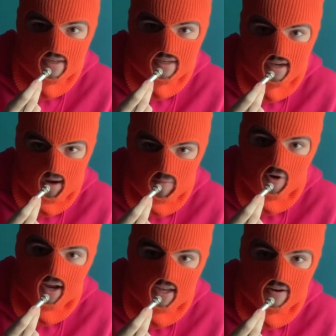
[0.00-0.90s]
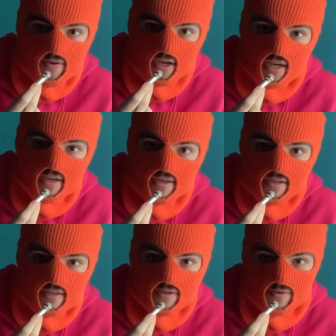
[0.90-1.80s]
I'm right, okay?
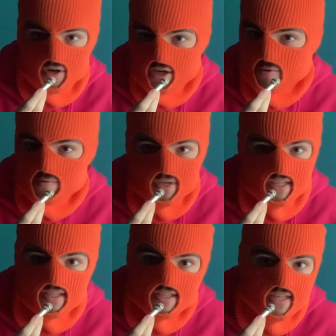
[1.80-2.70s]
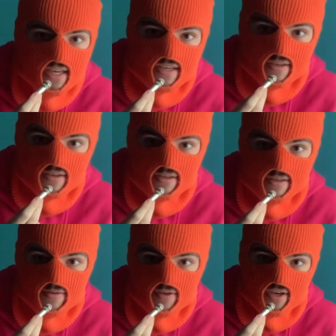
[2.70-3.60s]
You thought you were being slick.
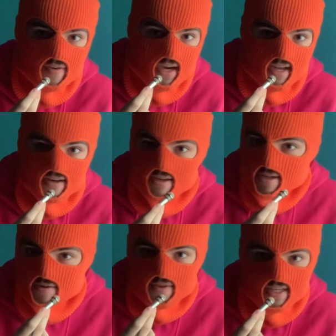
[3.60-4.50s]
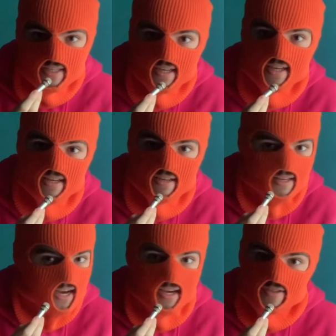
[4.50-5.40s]
You thought you had, things hidden.
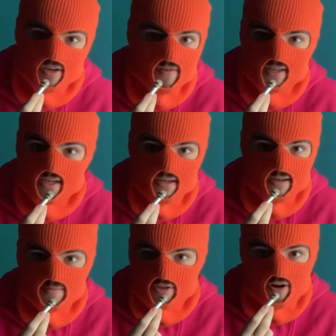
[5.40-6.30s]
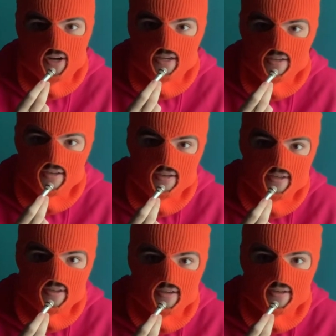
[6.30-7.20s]
Nah, I solved it. I'm sorry.
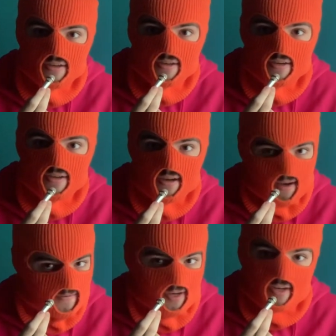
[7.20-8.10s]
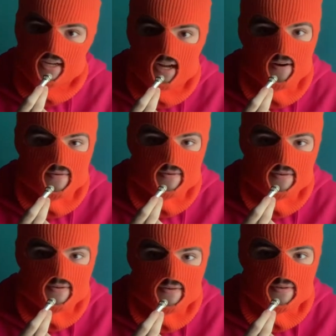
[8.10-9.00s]
I figured it out.
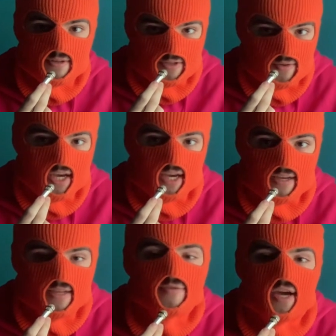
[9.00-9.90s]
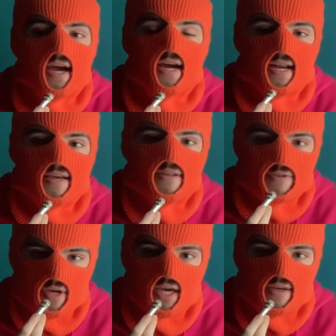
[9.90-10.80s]
It's okay. It's okay. I got it. It's
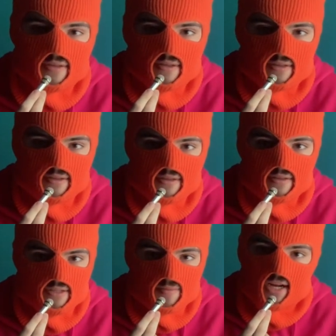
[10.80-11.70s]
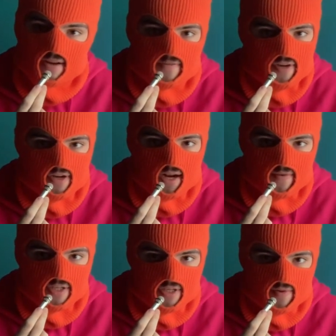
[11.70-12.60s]
okay. Someone had to figure it out
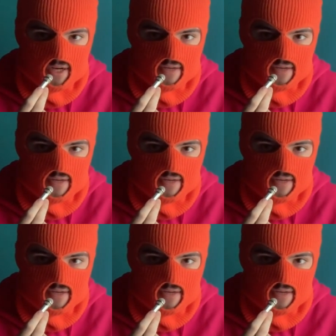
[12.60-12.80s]
eventually, right?